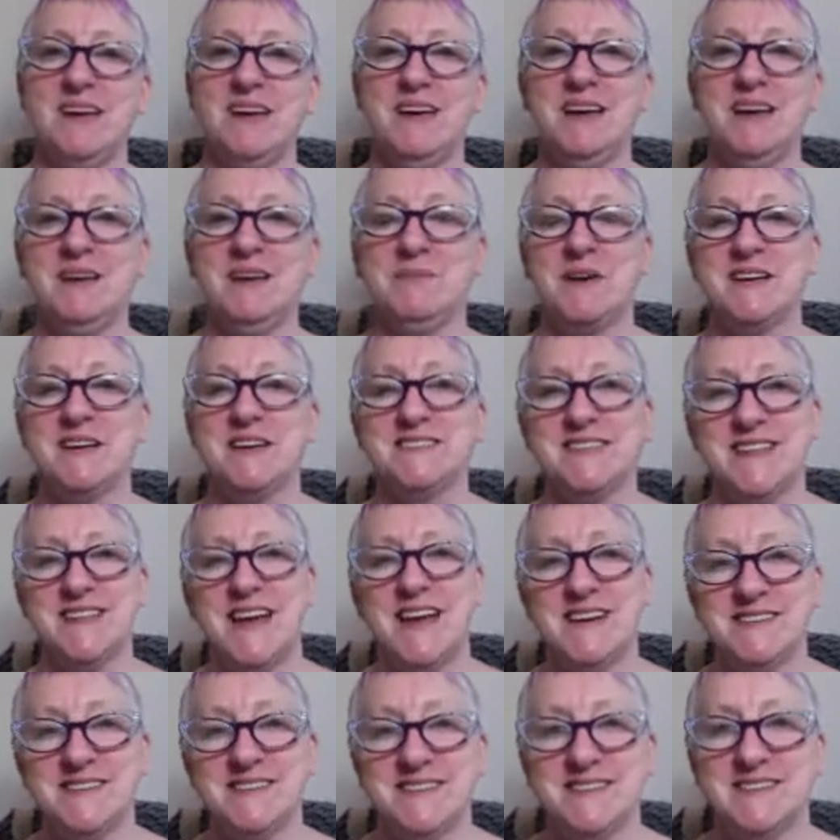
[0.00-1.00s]
Because at the
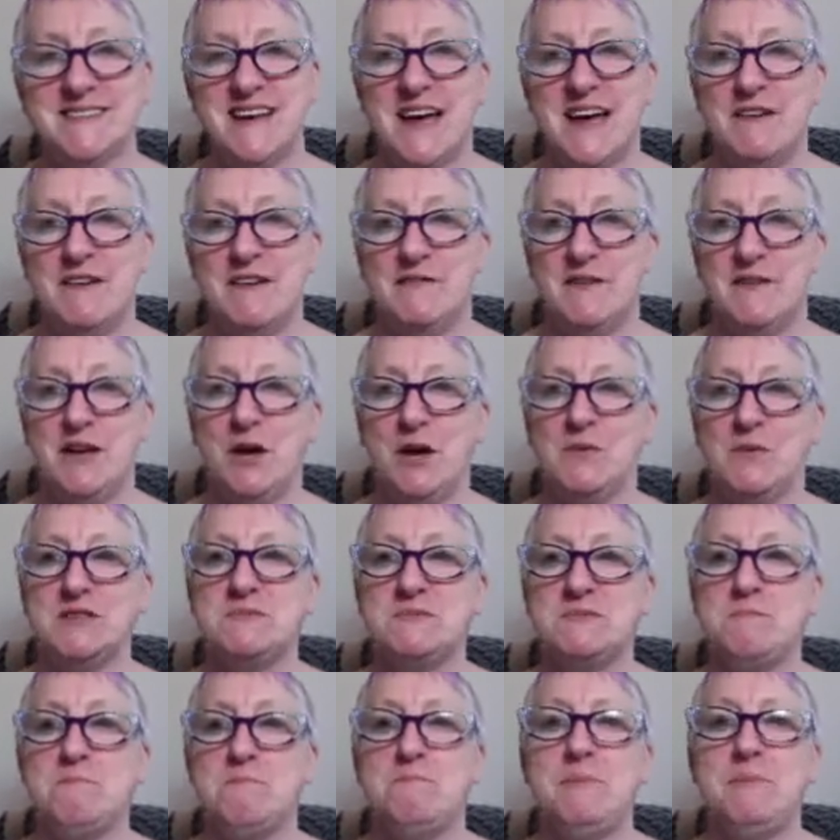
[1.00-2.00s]
end of the day, for you,
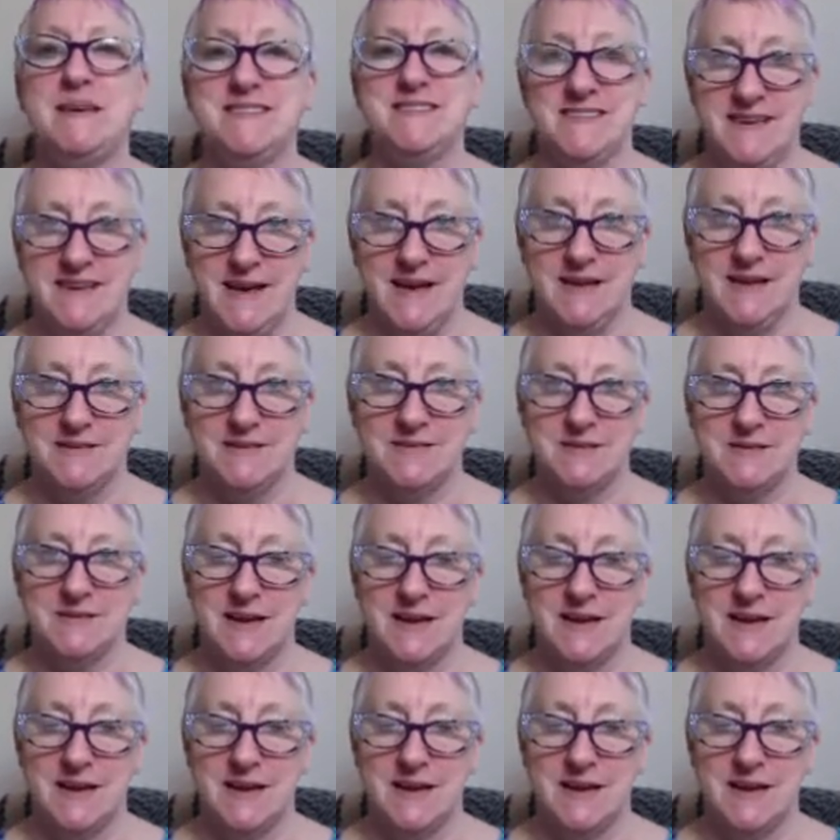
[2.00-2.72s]
it's business.